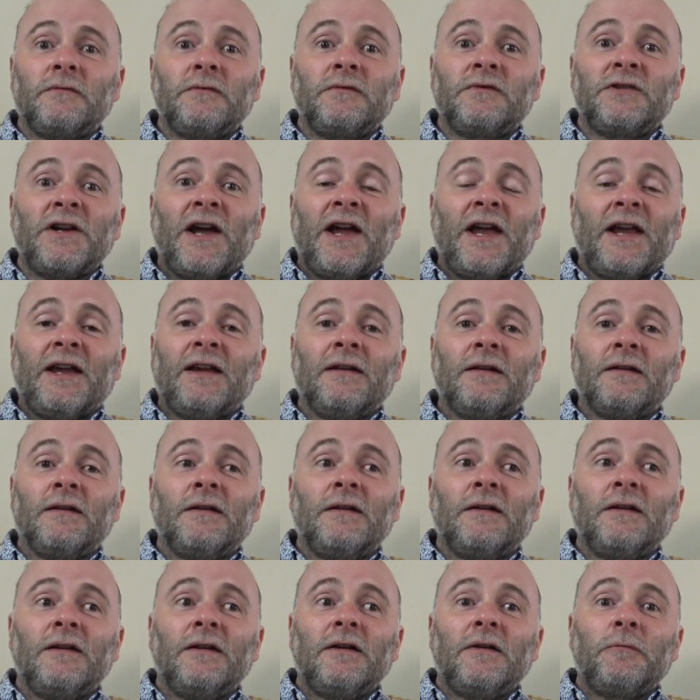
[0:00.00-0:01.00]
day,
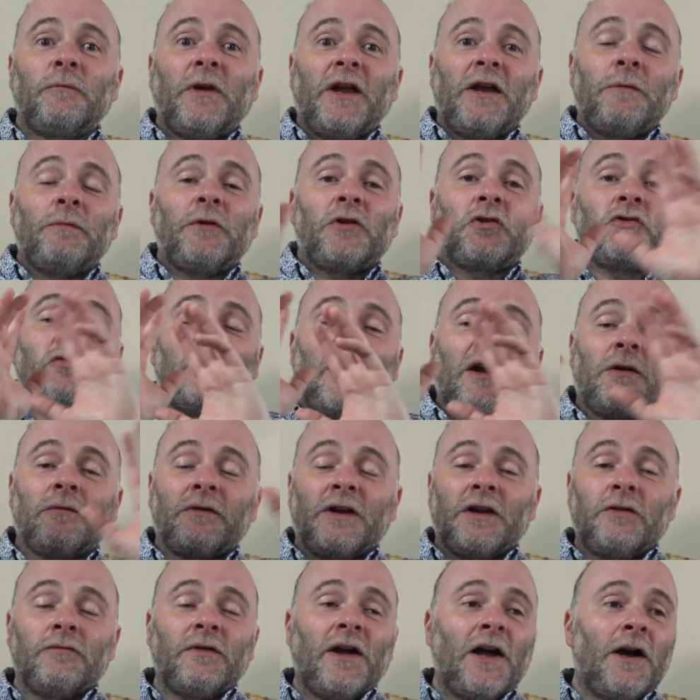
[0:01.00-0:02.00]
people
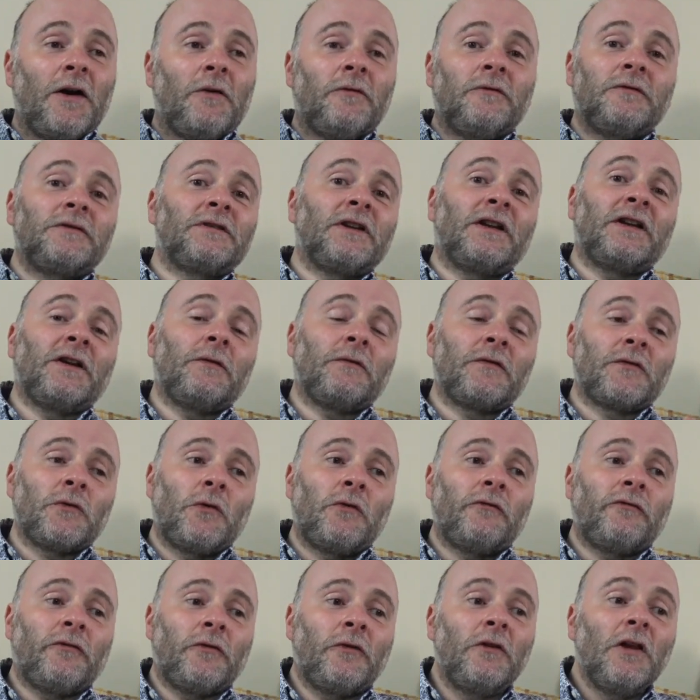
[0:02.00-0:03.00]
crowding round, and it was
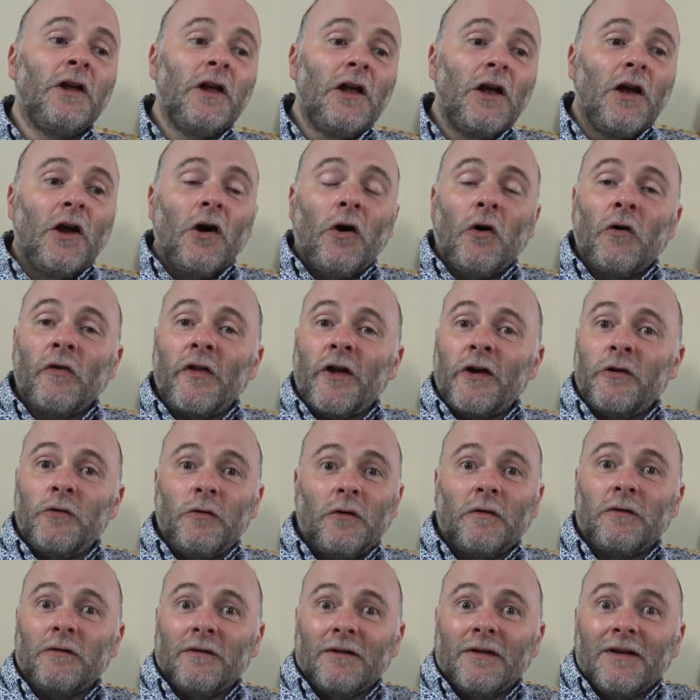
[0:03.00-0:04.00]
awful.
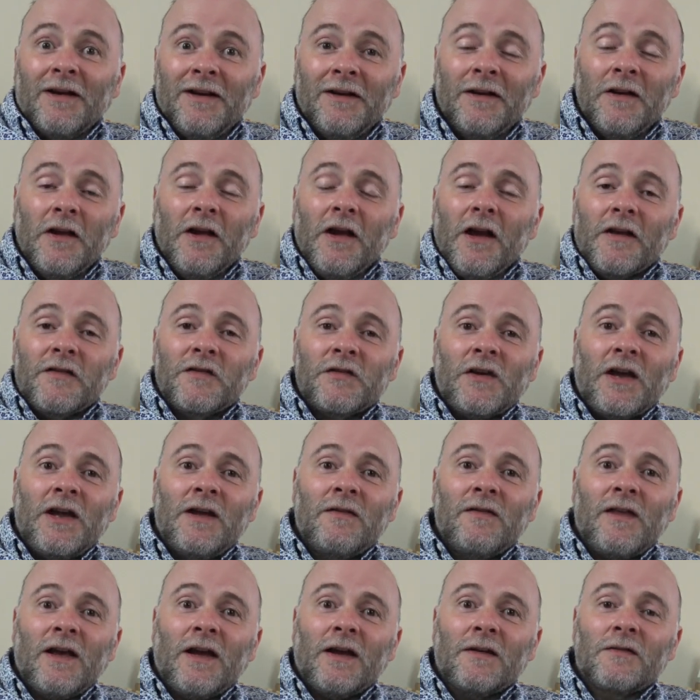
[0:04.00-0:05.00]
Although
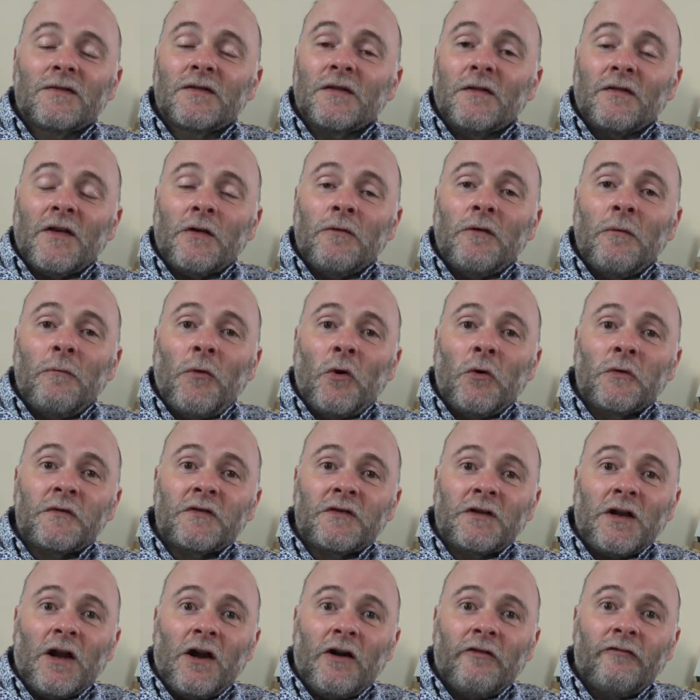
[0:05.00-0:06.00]
saying that, there are more
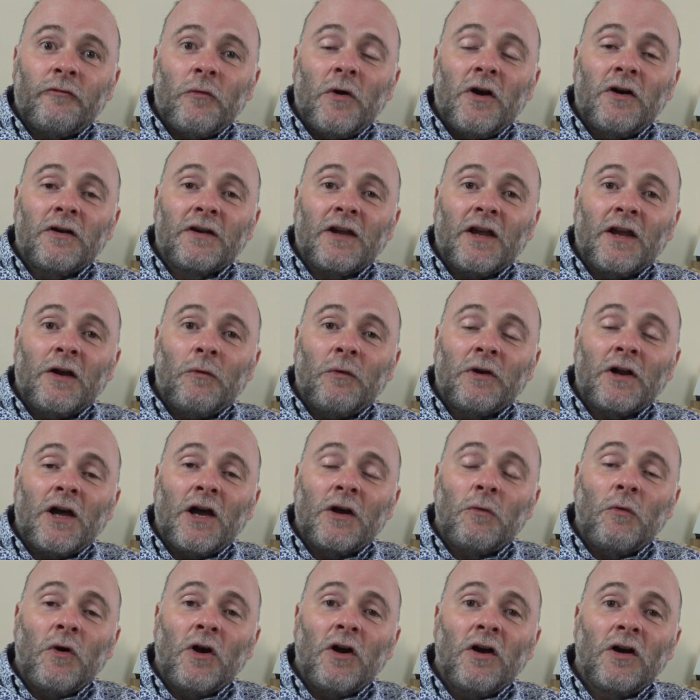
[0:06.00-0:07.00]
staff working when
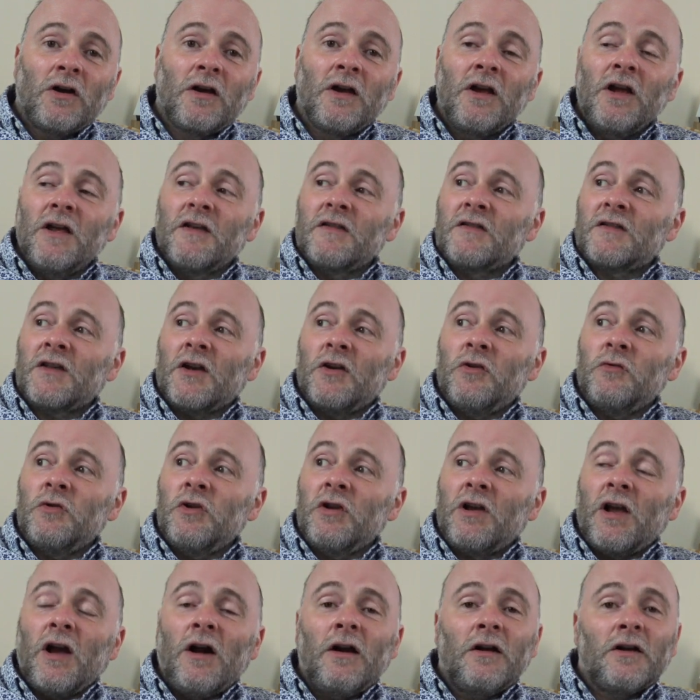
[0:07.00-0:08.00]
I work, so
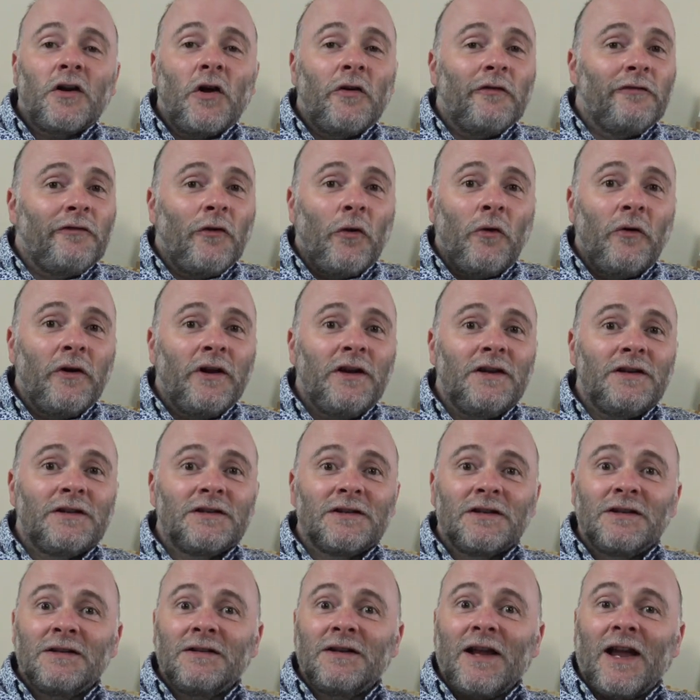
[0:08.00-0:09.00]
you can't avoid
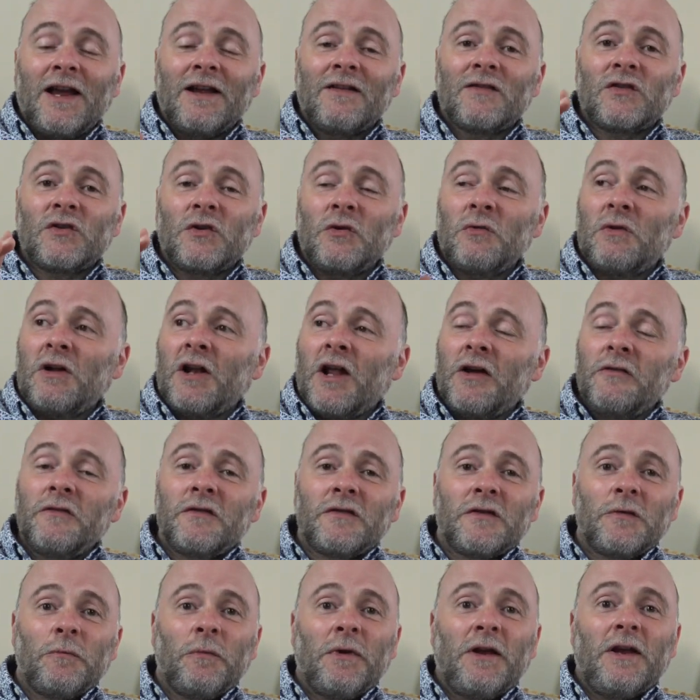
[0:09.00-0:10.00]
getting too close
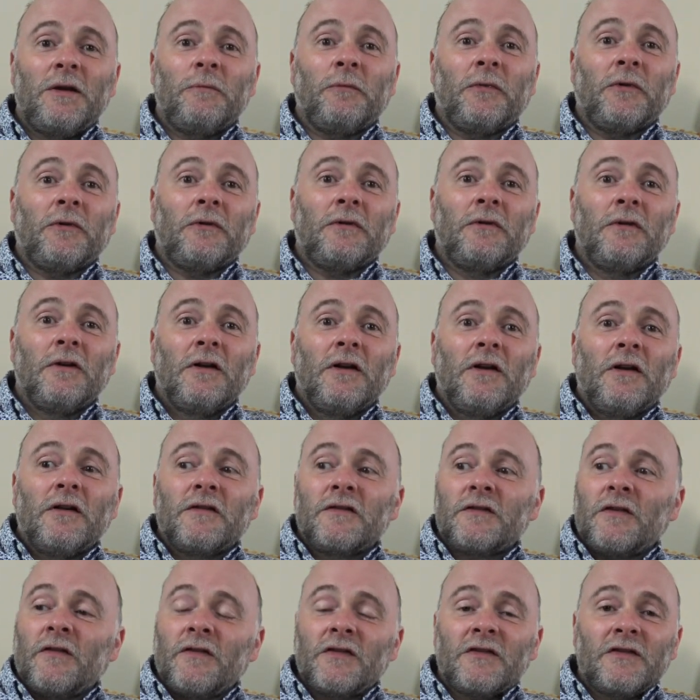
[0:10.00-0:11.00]
to people.
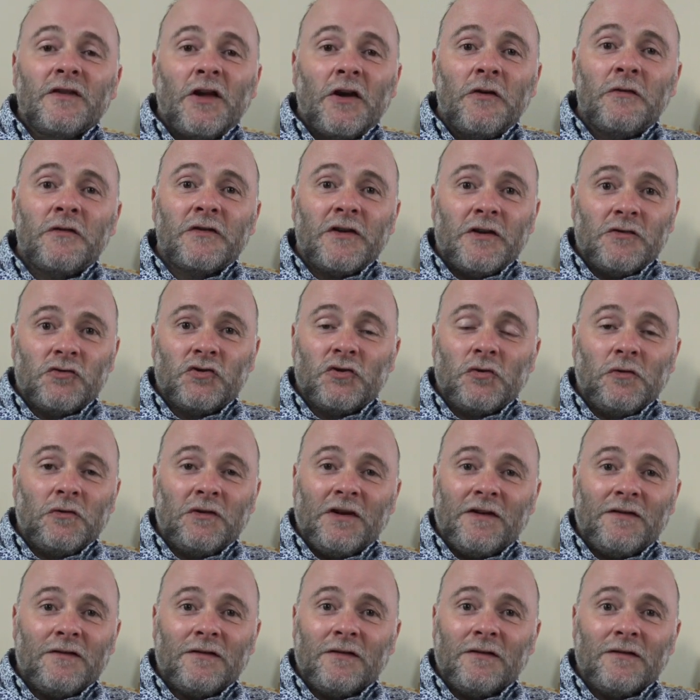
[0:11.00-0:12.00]
So there's no social
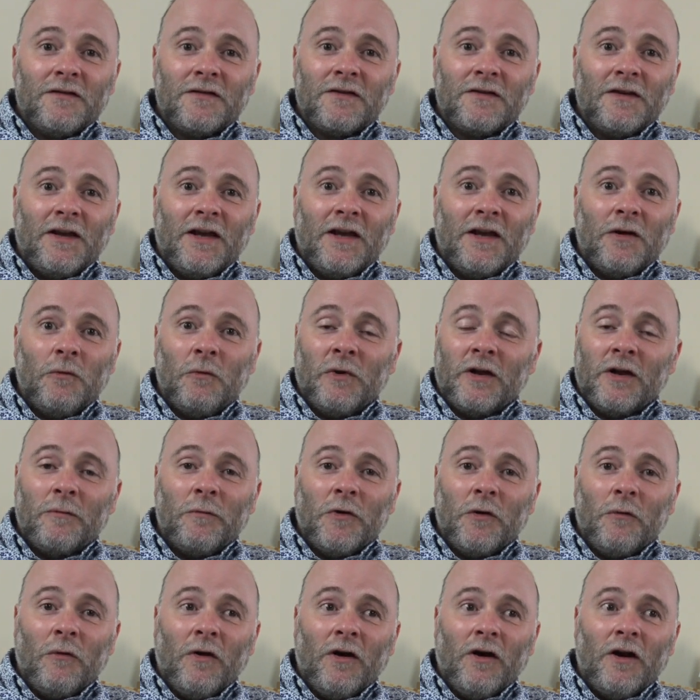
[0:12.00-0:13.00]
distancing when I'm
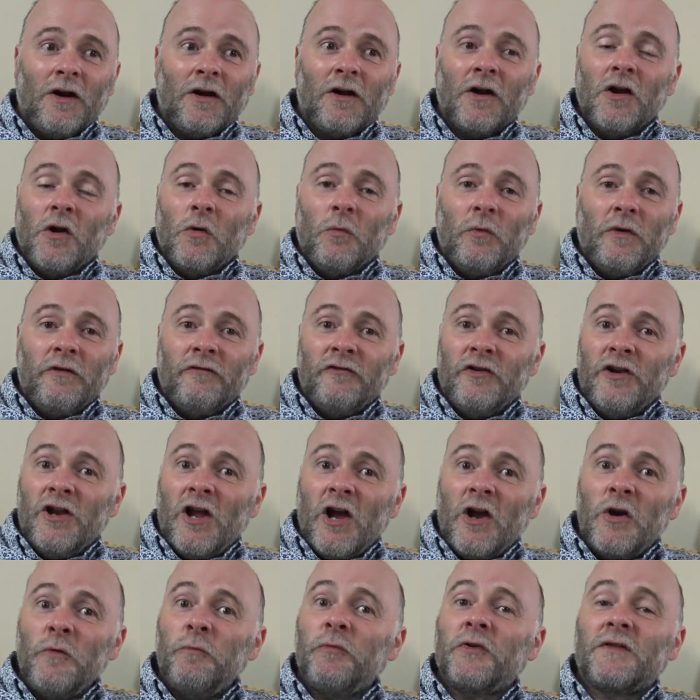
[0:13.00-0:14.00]
at work, with
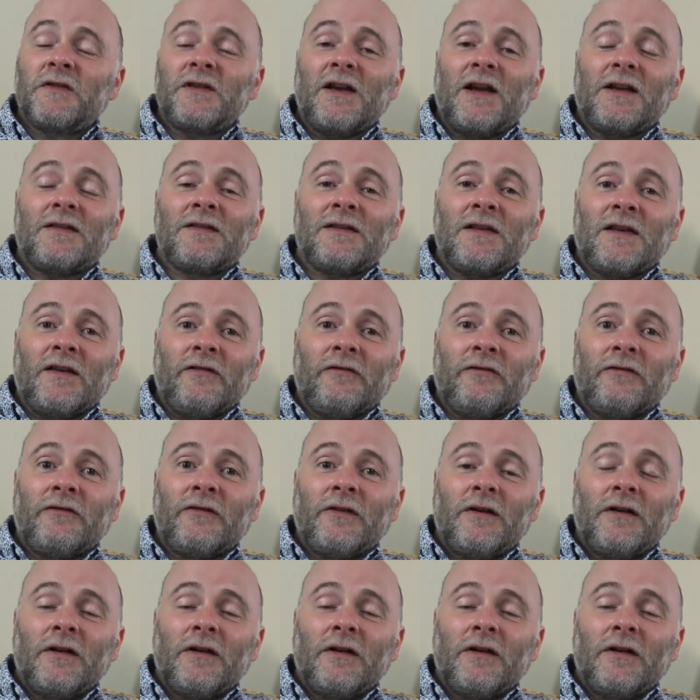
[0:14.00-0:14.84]
no protective